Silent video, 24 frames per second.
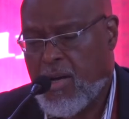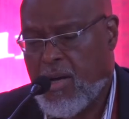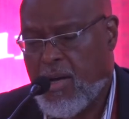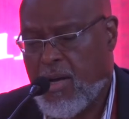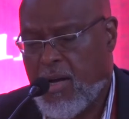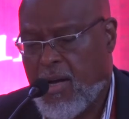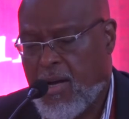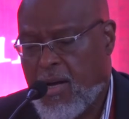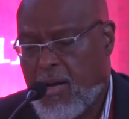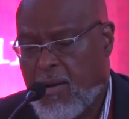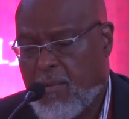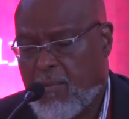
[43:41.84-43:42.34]

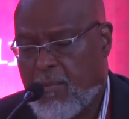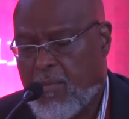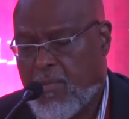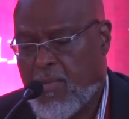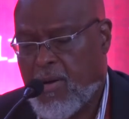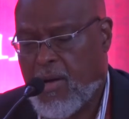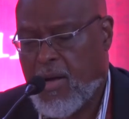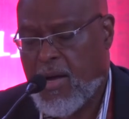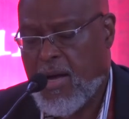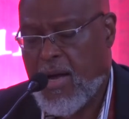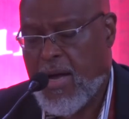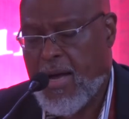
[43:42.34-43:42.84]

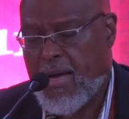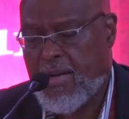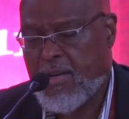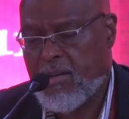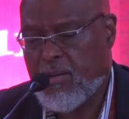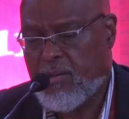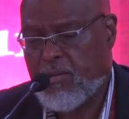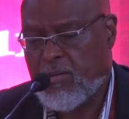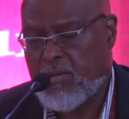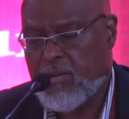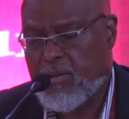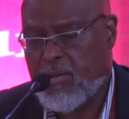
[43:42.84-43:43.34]
I
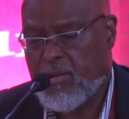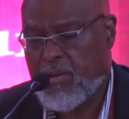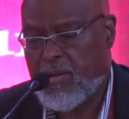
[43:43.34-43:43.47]
don't